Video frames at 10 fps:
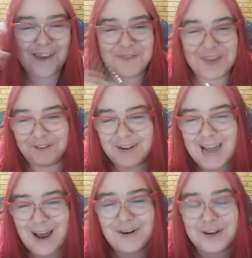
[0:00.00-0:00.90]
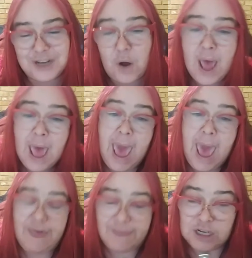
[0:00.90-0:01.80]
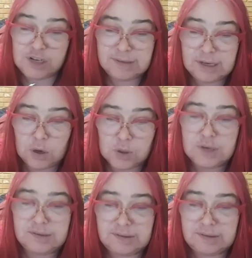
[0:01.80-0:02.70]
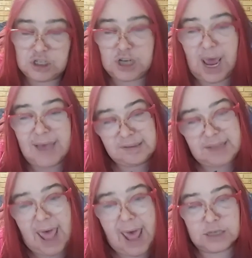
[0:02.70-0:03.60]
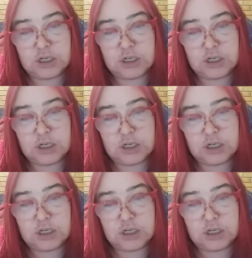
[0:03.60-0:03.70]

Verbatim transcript: and figure it out, you know. And then just, you know, suggest that